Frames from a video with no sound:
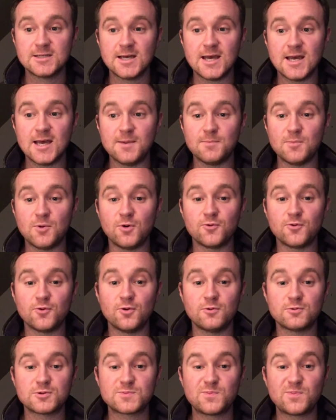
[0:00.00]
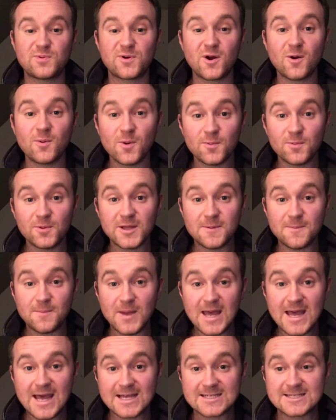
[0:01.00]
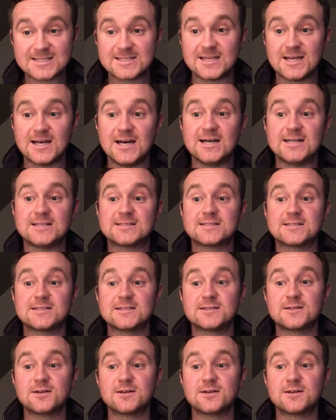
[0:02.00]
Although I was probably best at